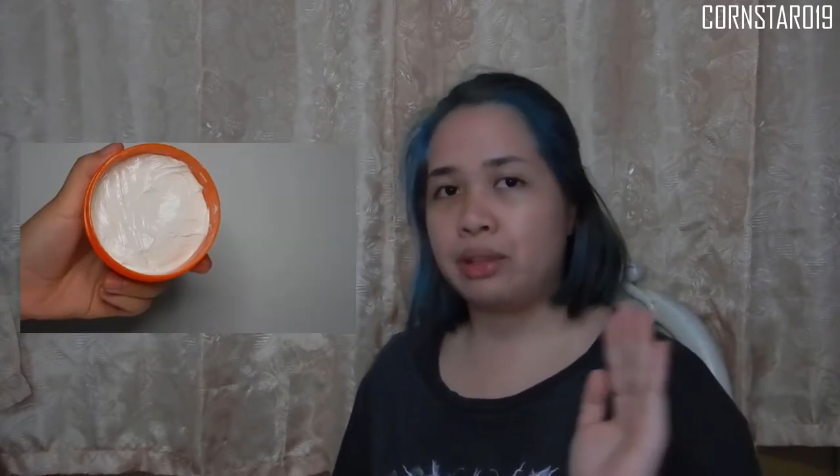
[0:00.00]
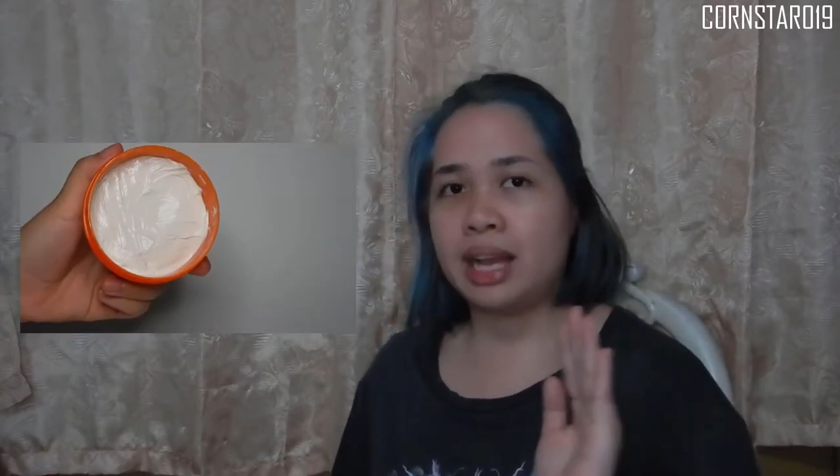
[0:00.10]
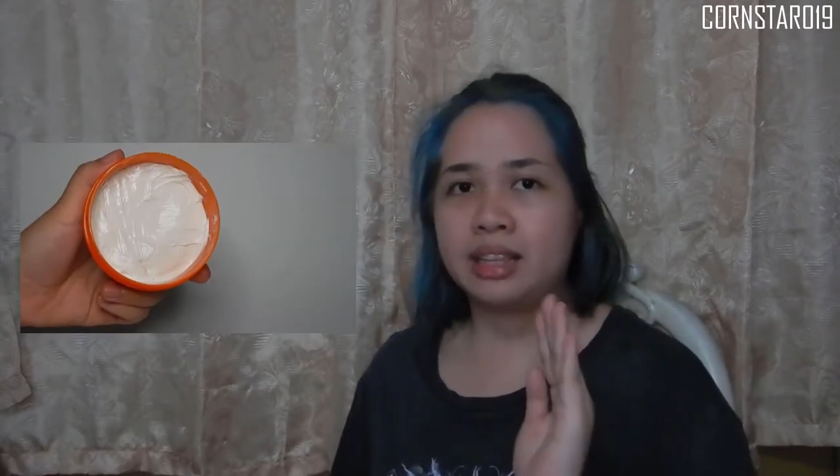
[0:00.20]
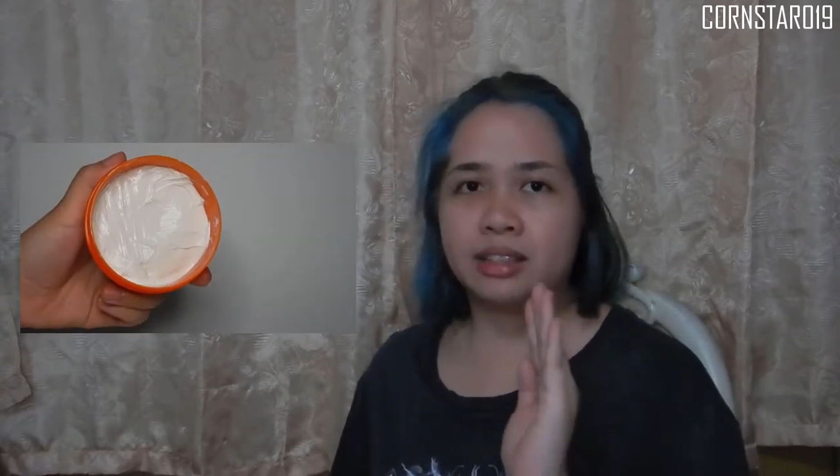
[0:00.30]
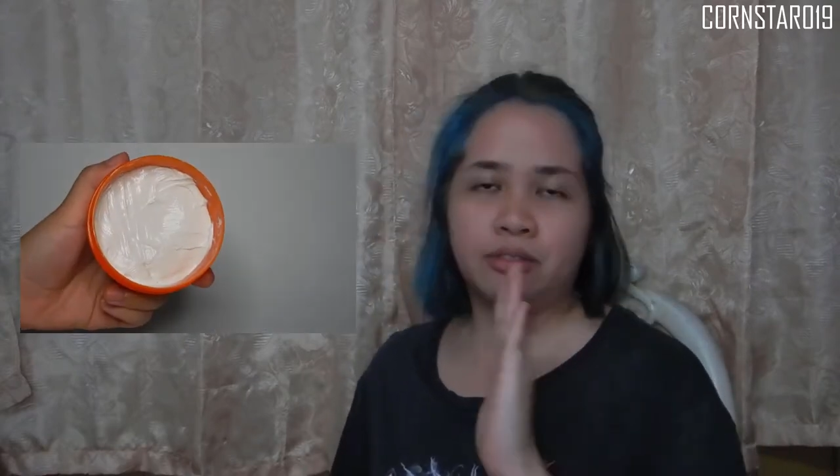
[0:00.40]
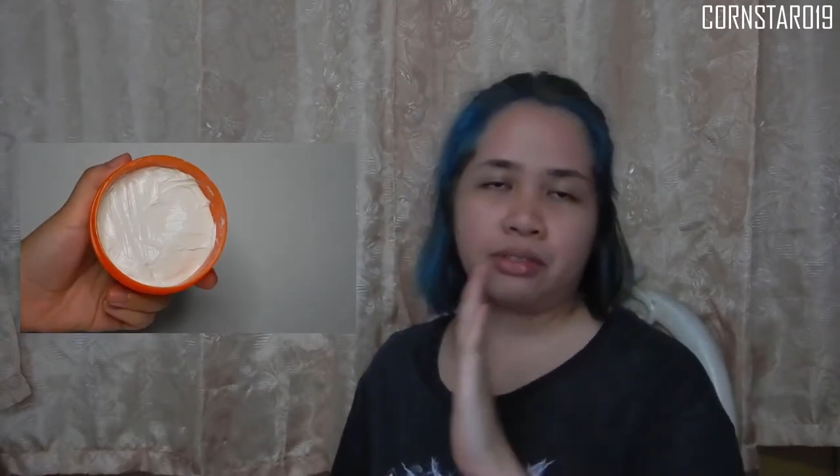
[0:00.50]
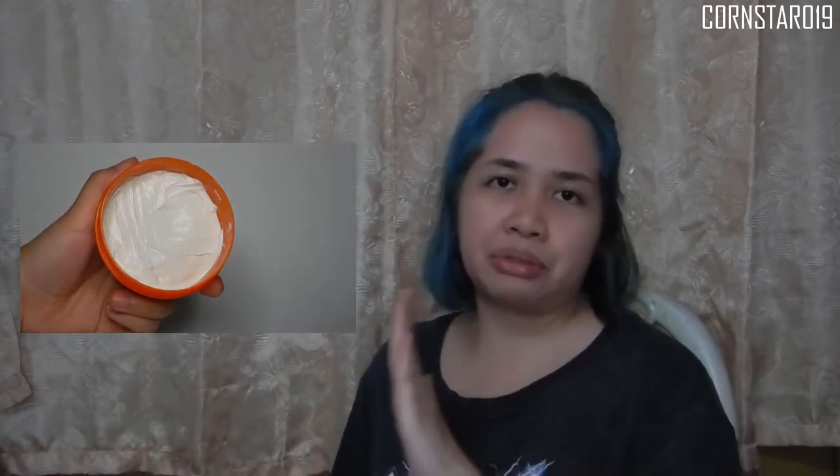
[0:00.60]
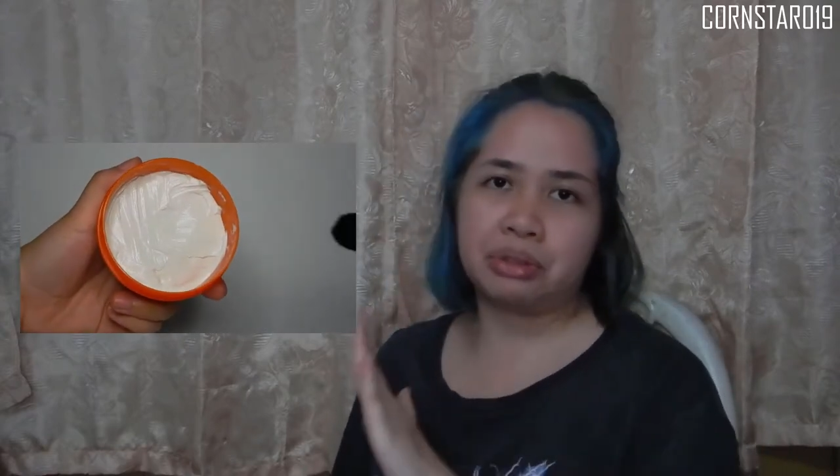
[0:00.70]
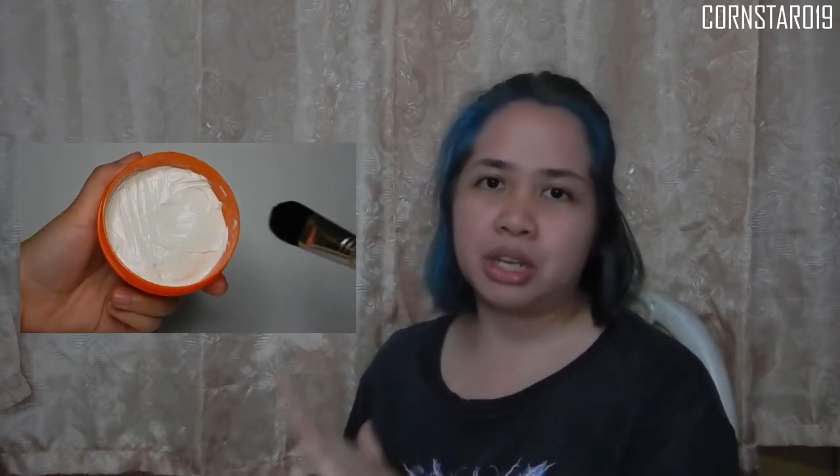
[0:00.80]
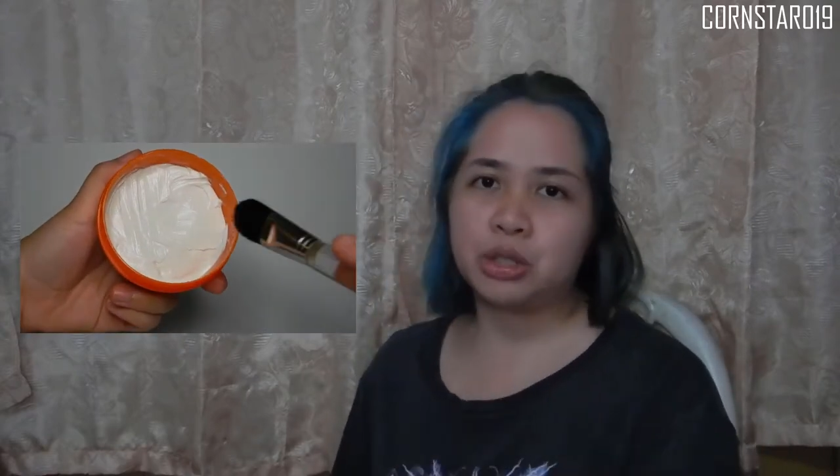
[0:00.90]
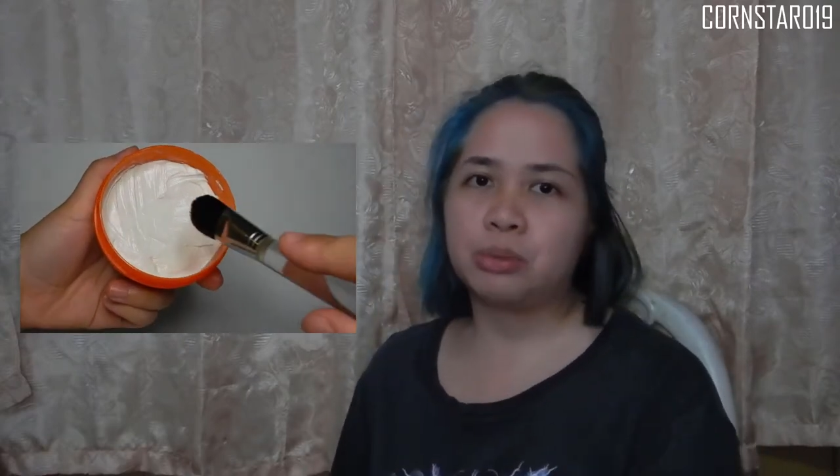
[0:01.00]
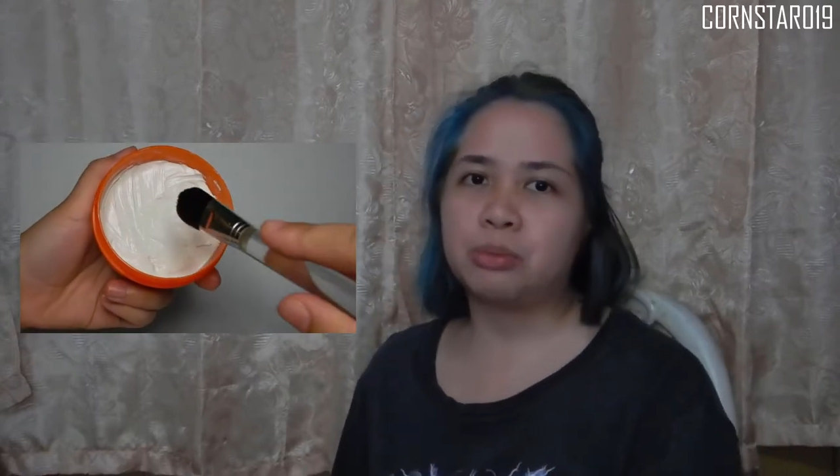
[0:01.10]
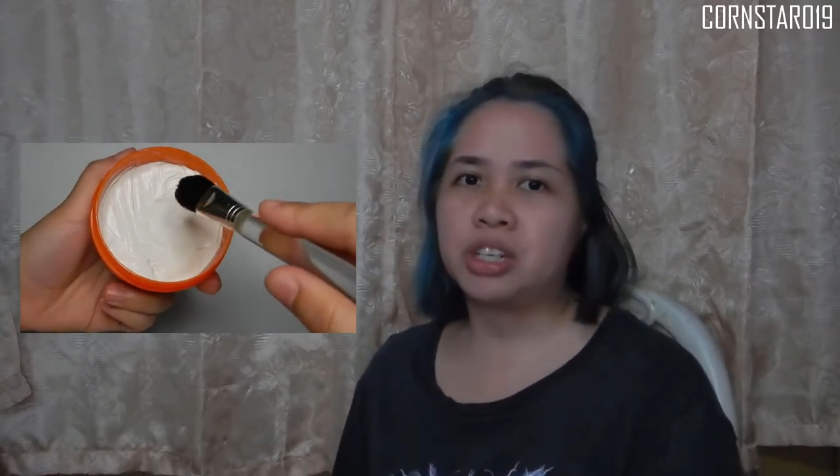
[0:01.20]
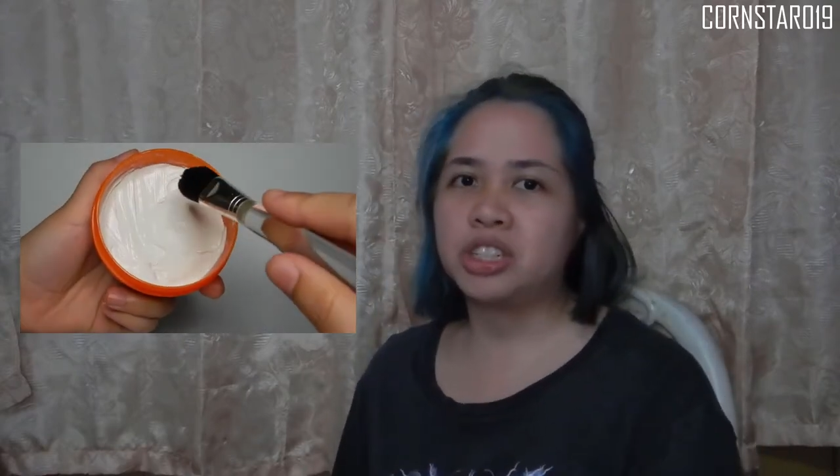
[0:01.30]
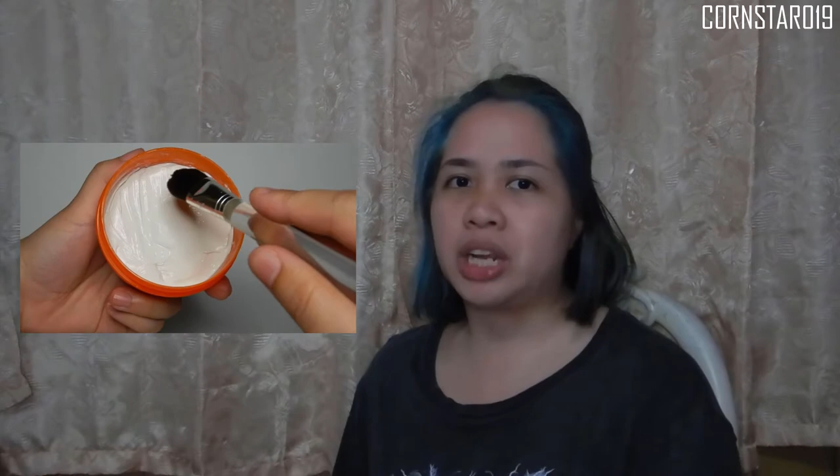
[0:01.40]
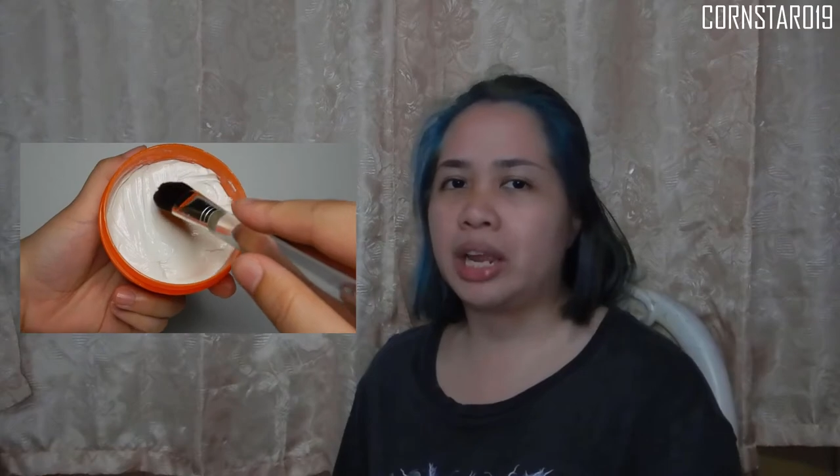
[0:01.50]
flat foundation brush,